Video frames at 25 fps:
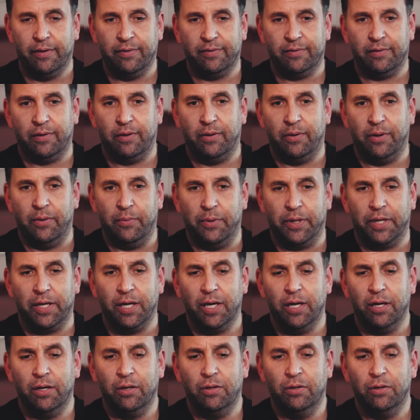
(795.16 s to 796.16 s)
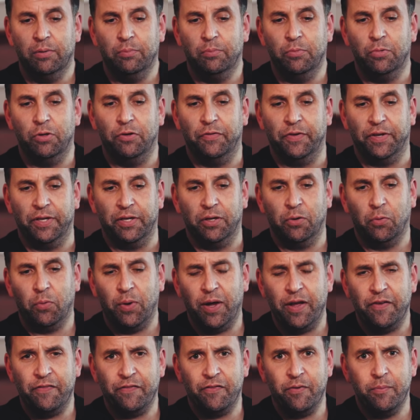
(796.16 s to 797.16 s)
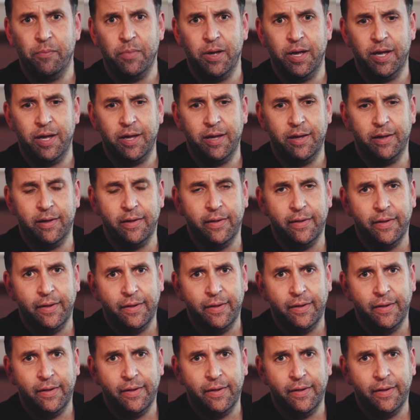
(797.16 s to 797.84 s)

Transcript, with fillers: so here we go, moving it away from me.